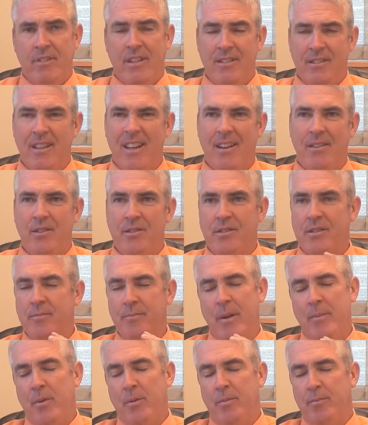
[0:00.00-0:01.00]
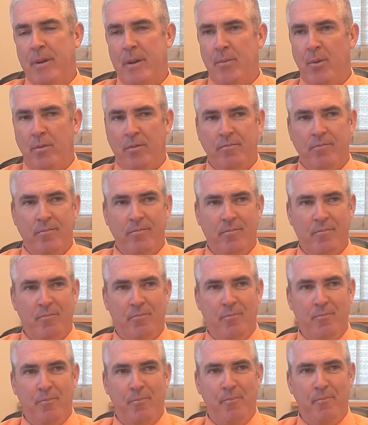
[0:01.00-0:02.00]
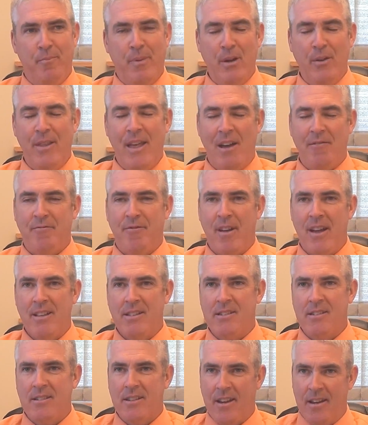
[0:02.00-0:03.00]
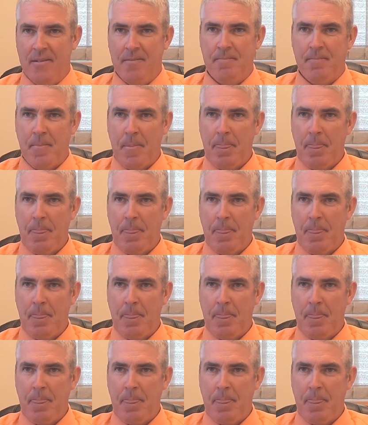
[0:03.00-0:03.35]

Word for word: There's, yeah, there's people people build that fence. Yeah.